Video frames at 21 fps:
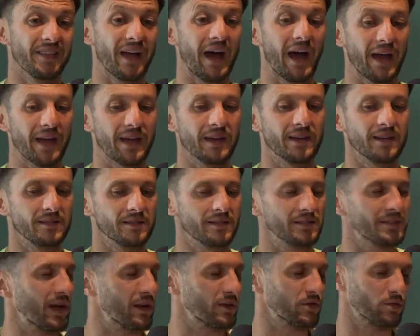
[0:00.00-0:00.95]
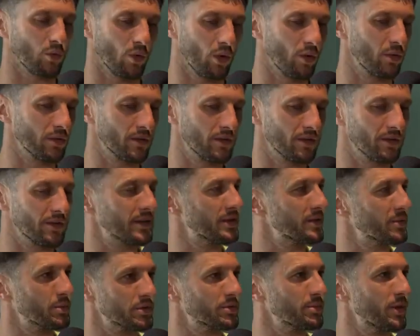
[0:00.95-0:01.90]
that's what
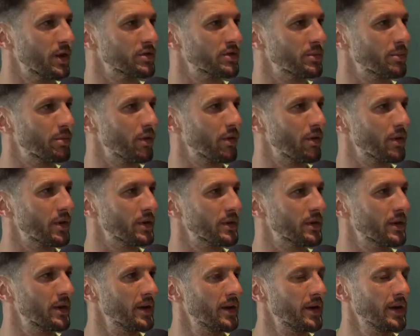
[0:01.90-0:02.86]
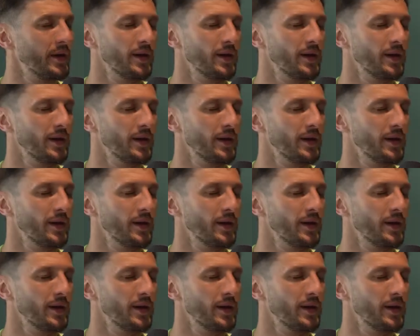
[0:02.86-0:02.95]
it was most important.